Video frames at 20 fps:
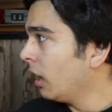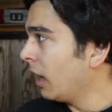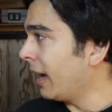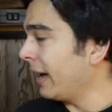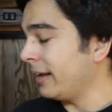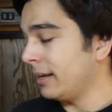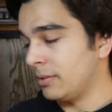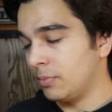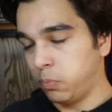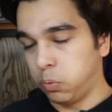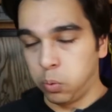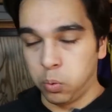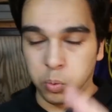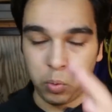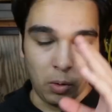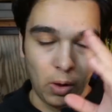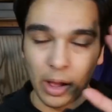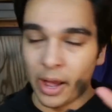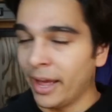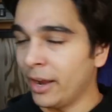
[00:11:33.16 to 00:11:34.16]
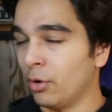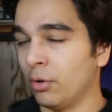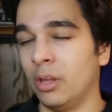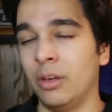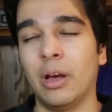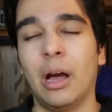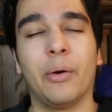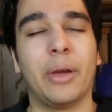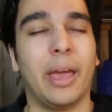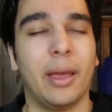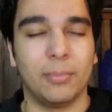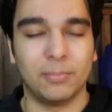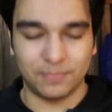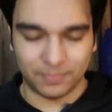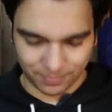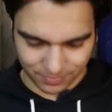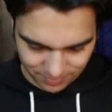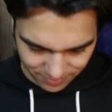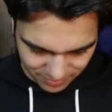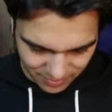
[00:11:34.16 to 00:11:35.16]
I, well, I don't even okay.
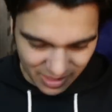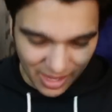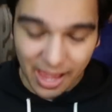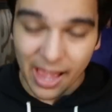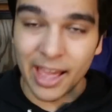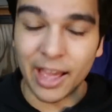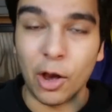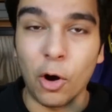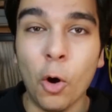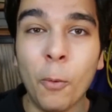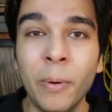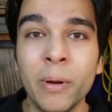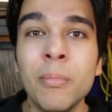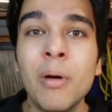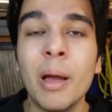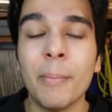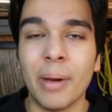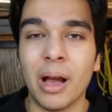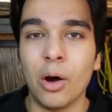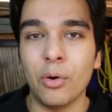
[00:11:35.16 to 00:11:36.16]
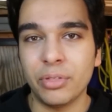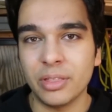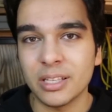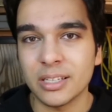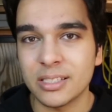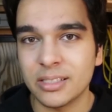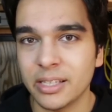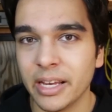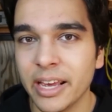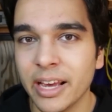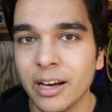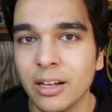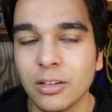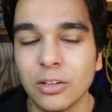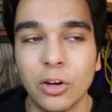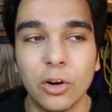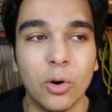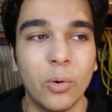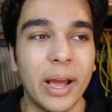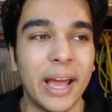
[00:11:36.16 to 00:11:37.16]
I opened my mouth to say
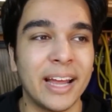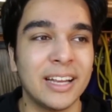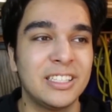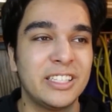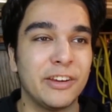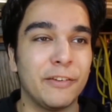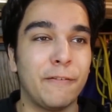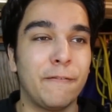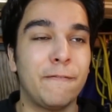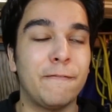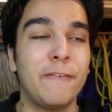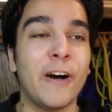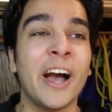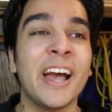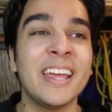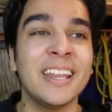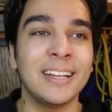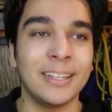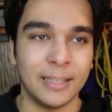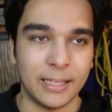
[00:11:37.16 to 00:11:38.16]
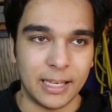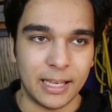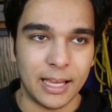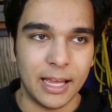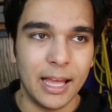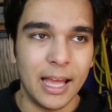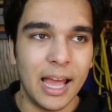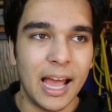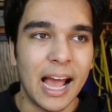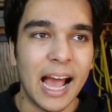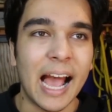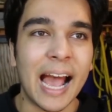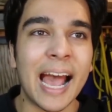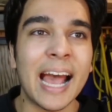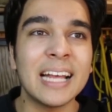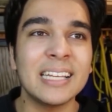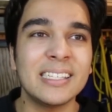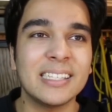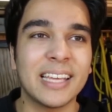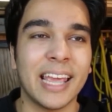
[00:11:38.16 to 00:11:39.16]
hello and to finally
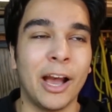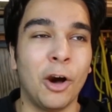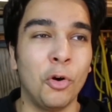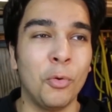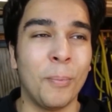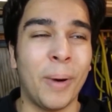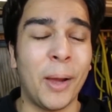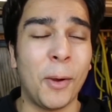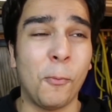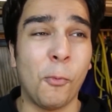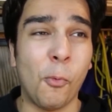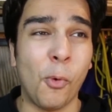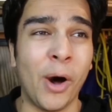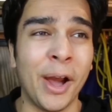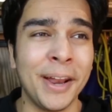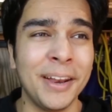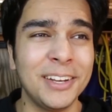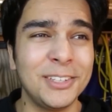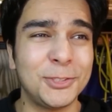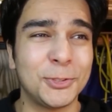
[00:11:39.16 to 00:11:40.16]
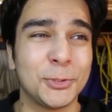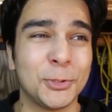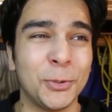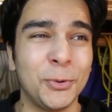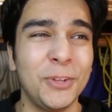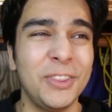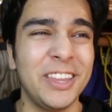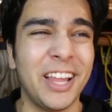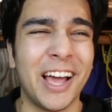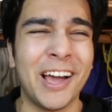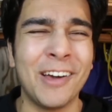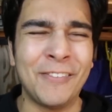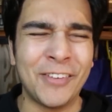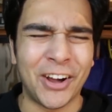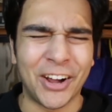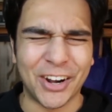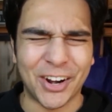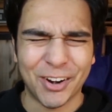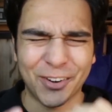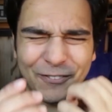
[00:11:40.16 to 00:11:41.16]
ask out my one true love
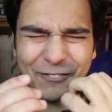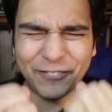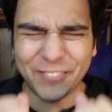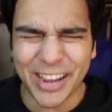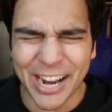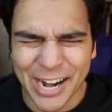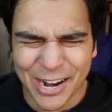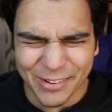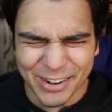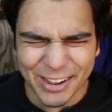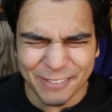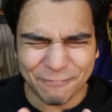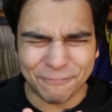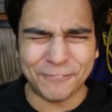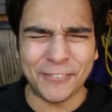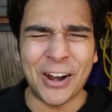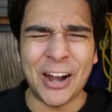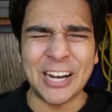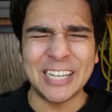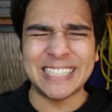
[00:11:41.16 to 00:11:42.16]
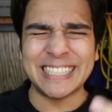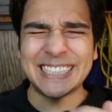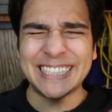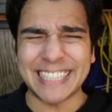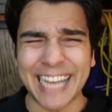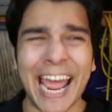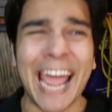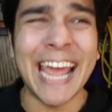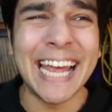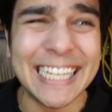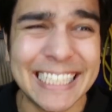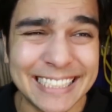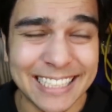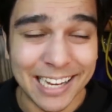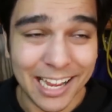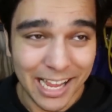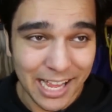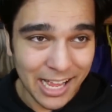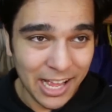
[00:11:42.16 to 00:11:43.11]
on our very first date.